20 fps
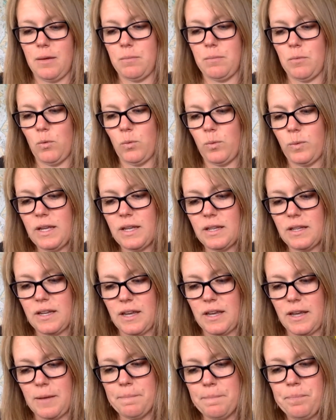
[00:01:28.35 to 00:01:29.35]

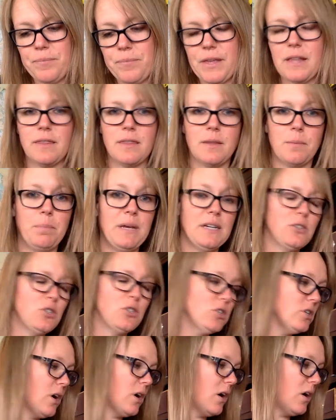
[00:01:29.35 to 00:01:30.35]
really, the
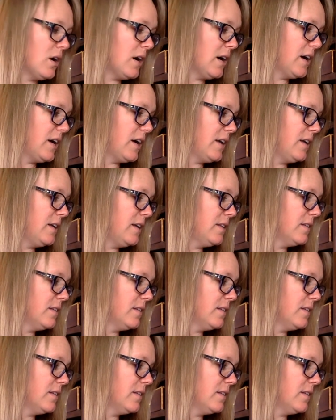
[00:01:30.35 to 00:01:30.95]
picture on